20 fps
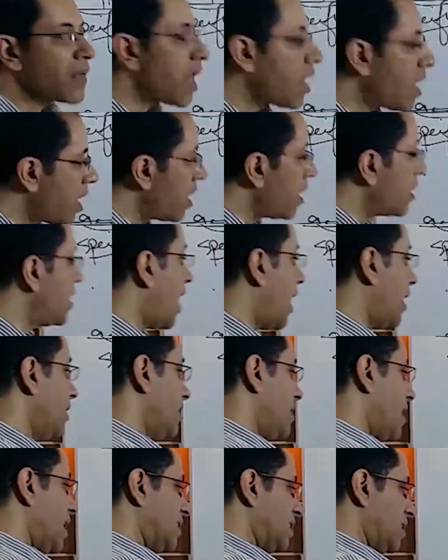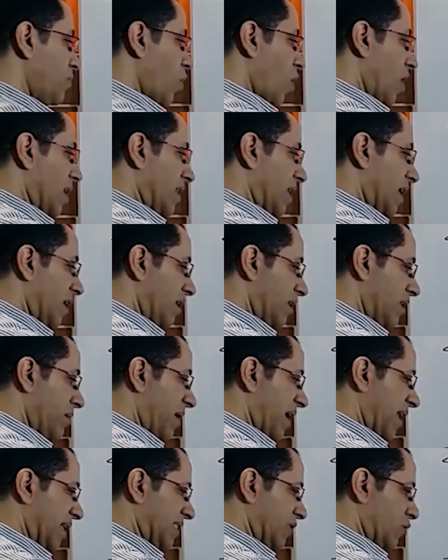as the first one.
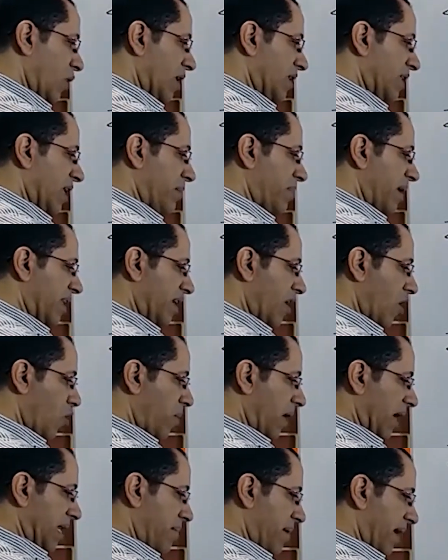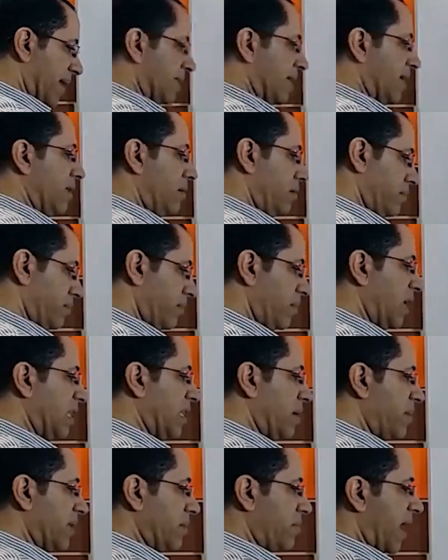However, this question will
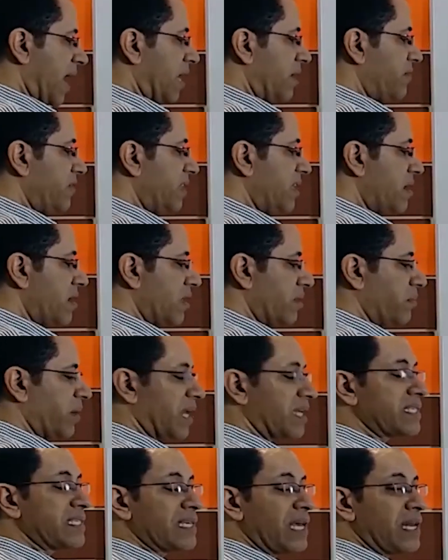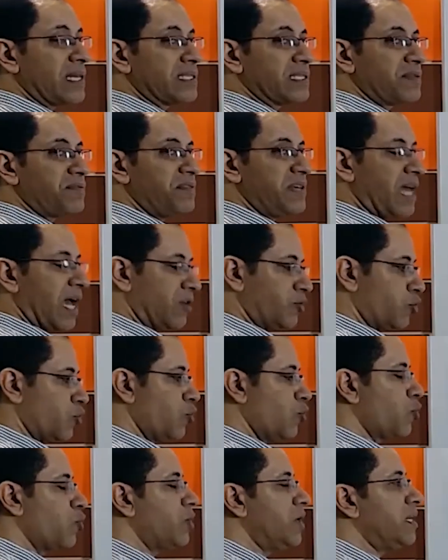be answered now.
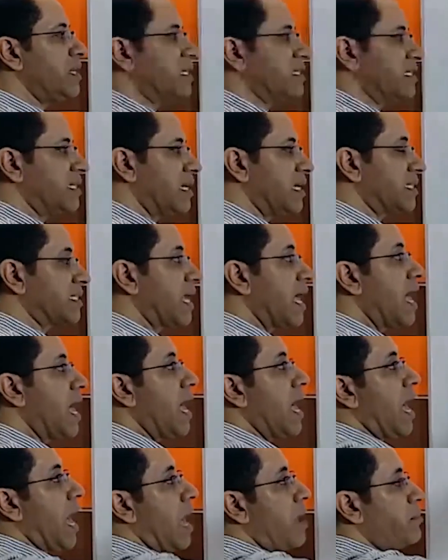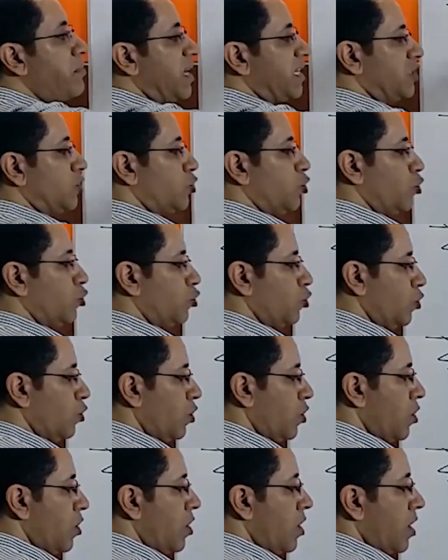Do we have
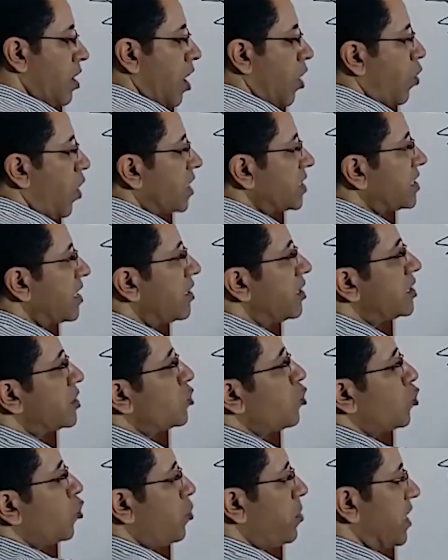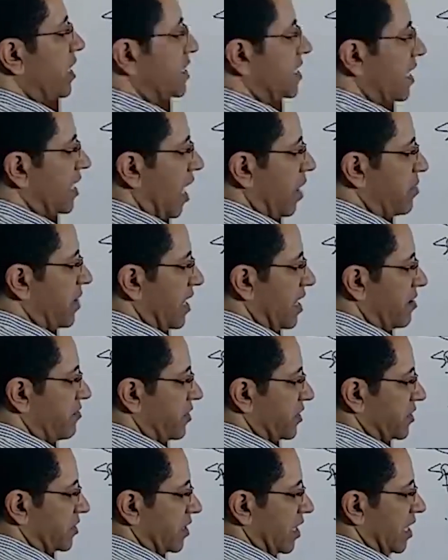circulating acetylcholine in our
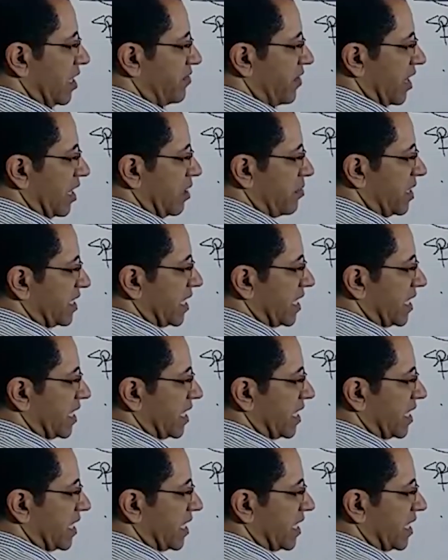plasma?